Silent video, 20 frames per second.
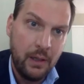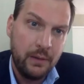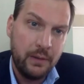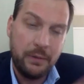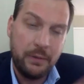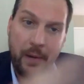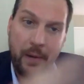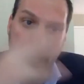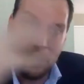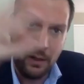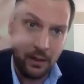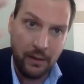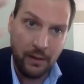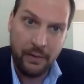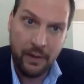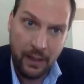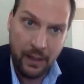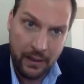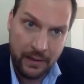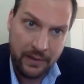despite all
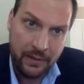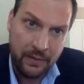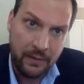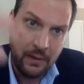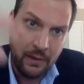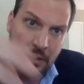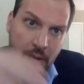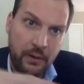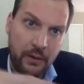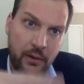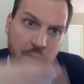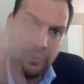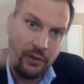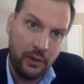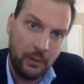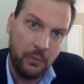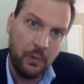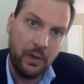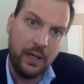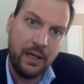of this, there's
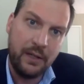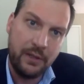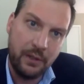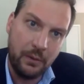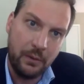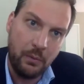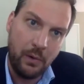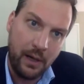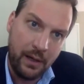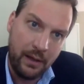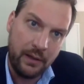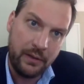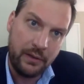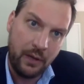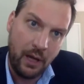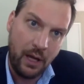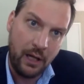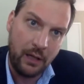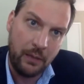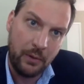some reason why this
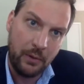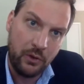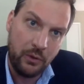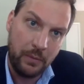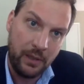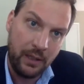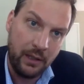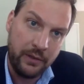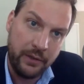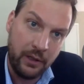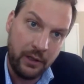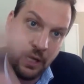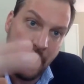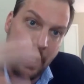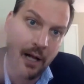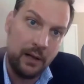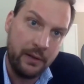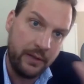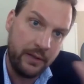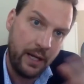document should be considered
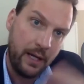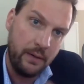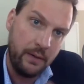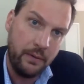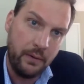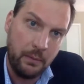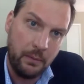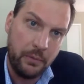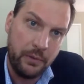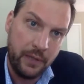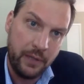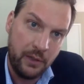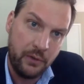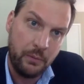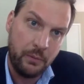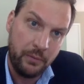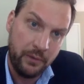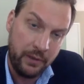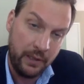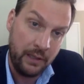outside of their
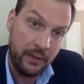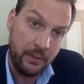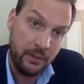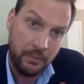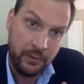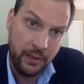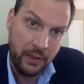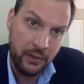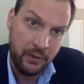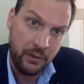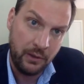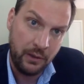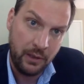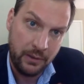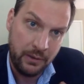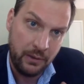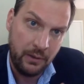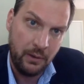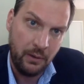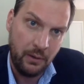potential possession,
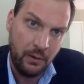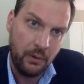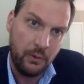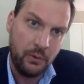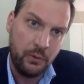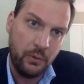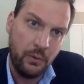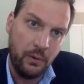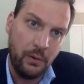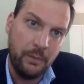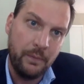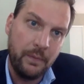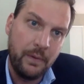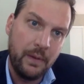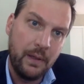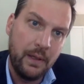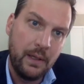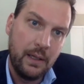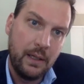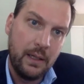custody, or control.
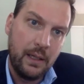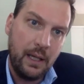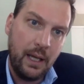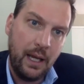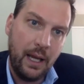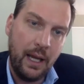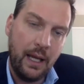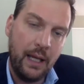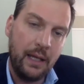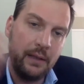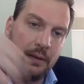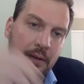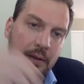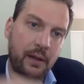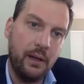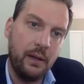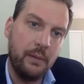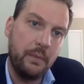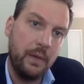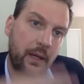And
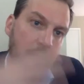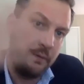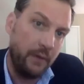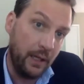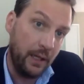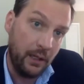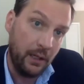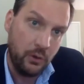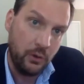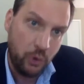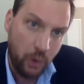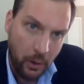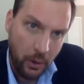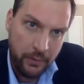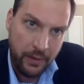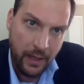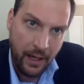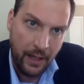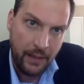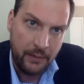if they can show
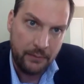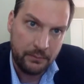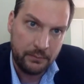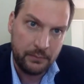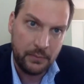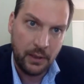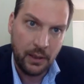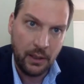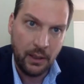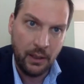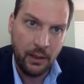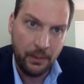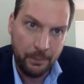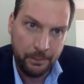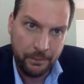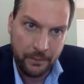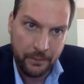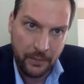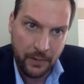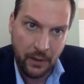that,
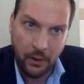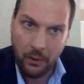and